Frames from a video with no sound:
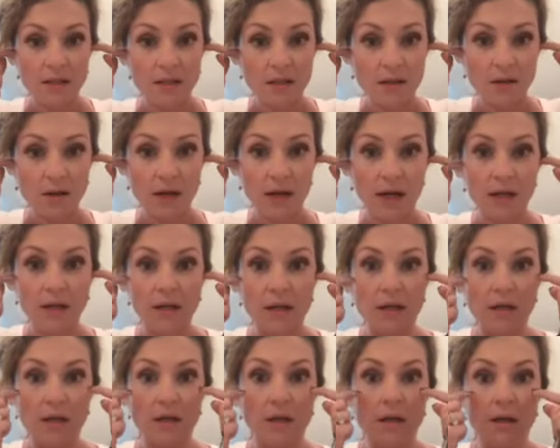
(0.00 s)
They're not
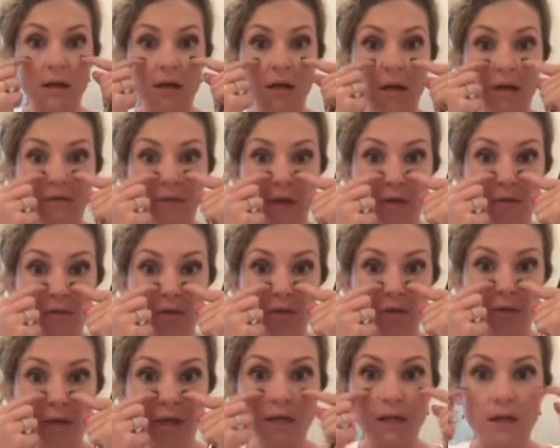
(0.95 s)
like, if they were
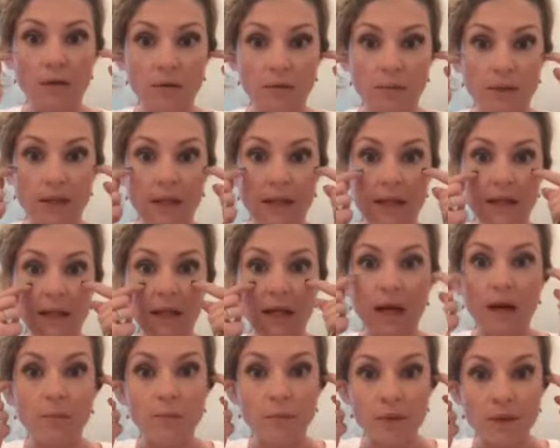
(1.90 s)
straight, they would be like
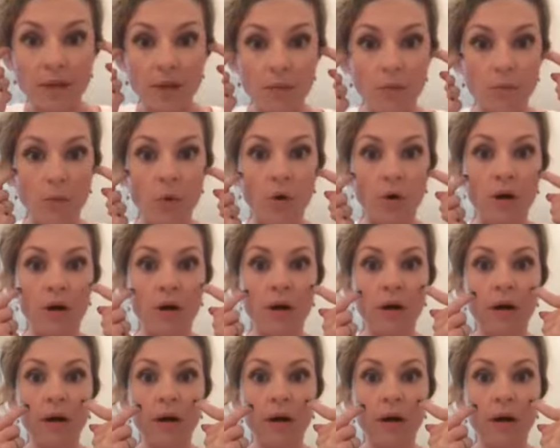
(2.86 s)
that, but they're more